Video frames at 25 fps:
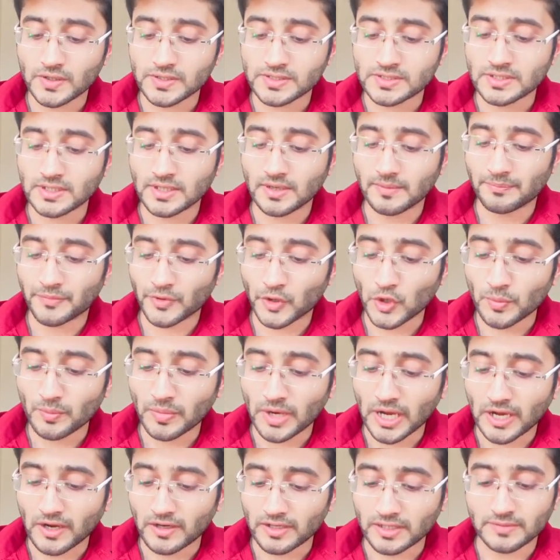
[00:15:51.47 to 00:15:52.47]
because
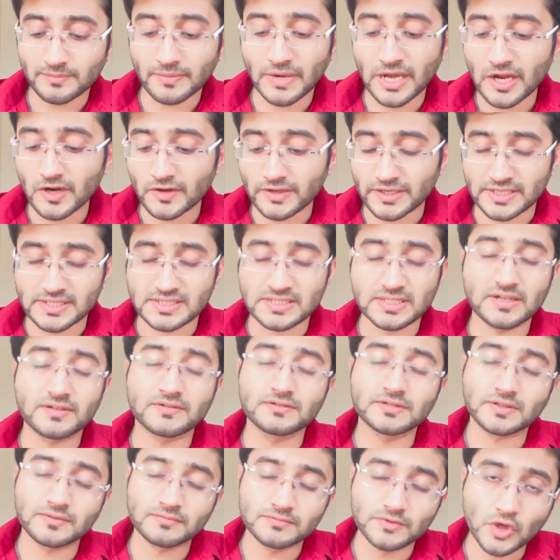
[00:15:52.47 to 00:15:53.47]

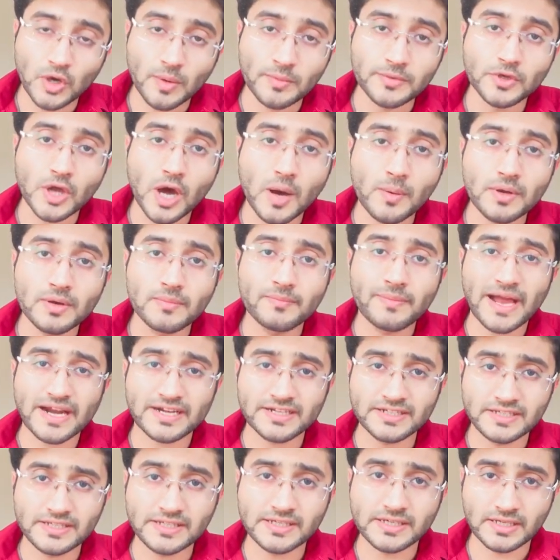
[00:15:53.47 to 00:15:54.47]
probiotics, the
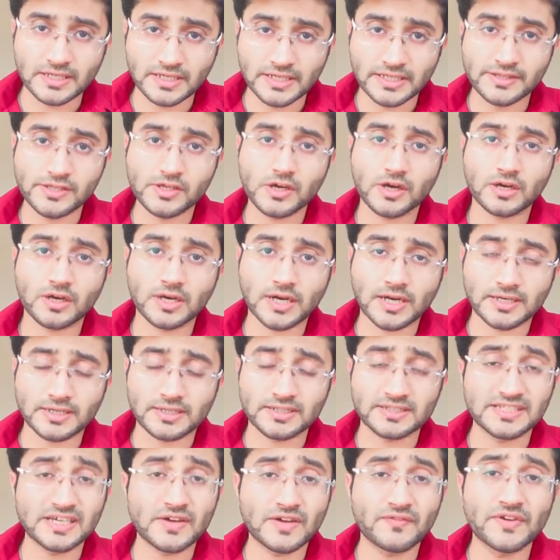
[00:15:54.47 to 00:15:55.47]
normal bacteria in your
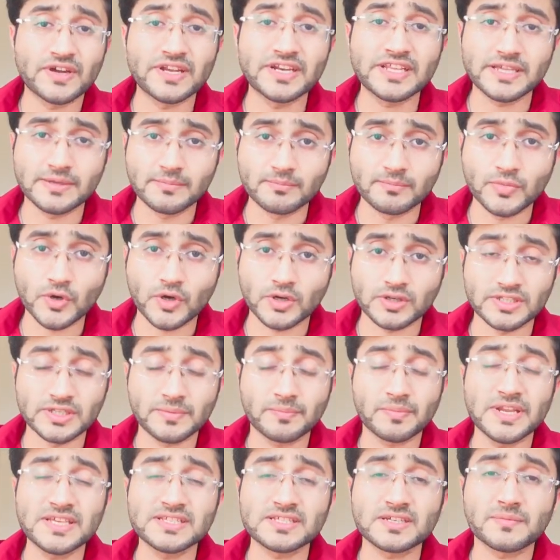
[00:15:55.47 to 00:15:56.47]
gut, they are very
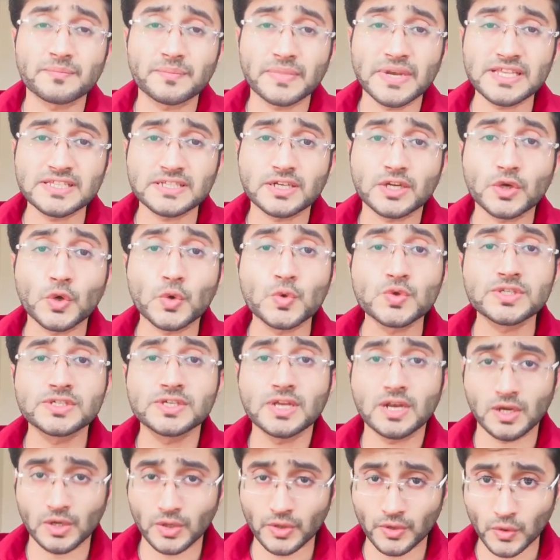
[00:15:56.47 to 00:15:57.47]
important. They plays a
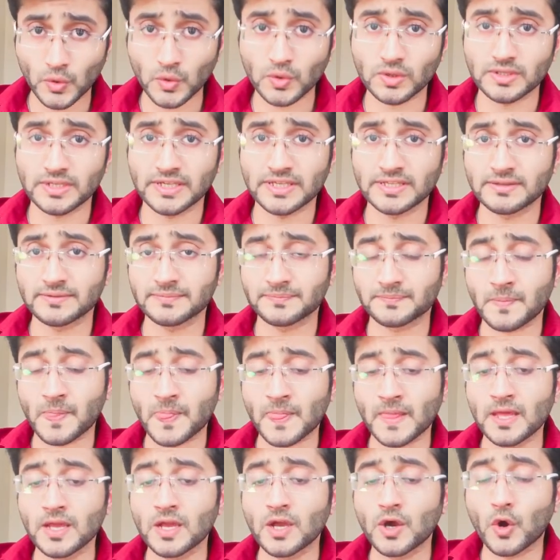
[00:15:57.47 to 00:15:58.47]
crucial role
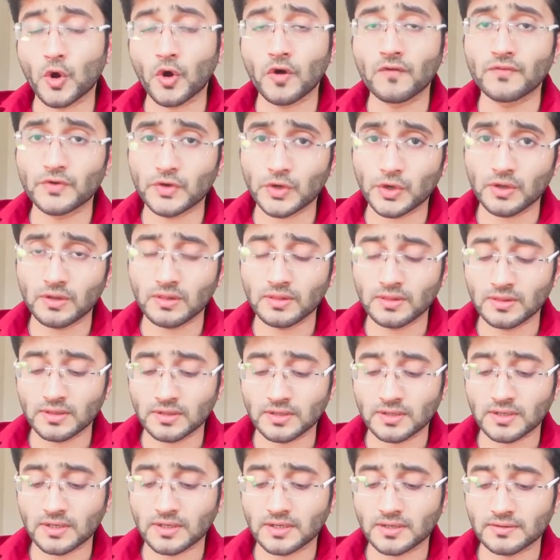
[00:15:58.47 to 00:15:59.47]
in
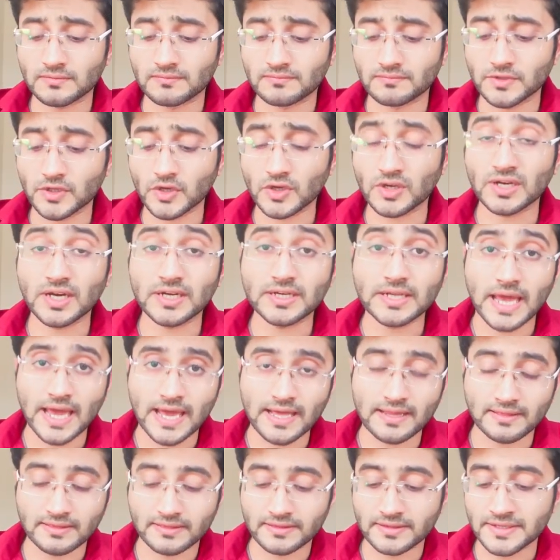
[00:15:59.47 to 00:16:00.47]
overall
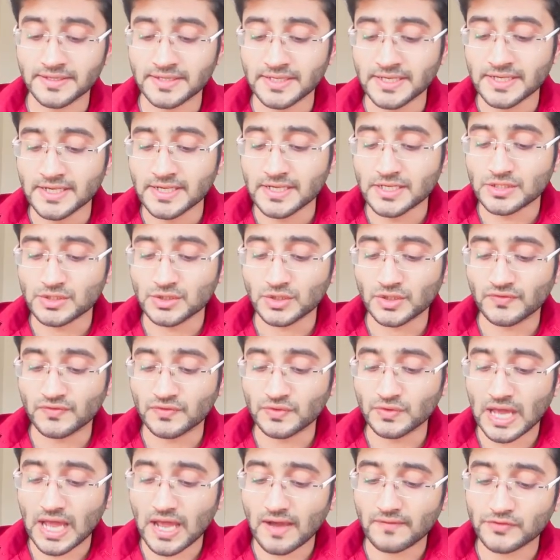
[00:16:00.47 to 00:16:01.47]
gut health.
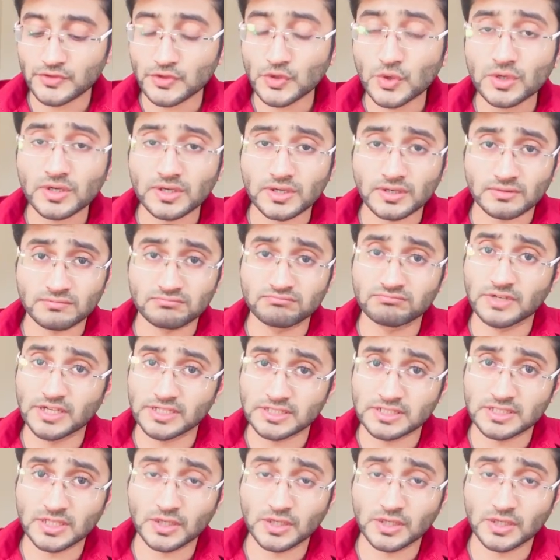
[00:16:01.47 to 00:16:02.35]
So if you have yogurt,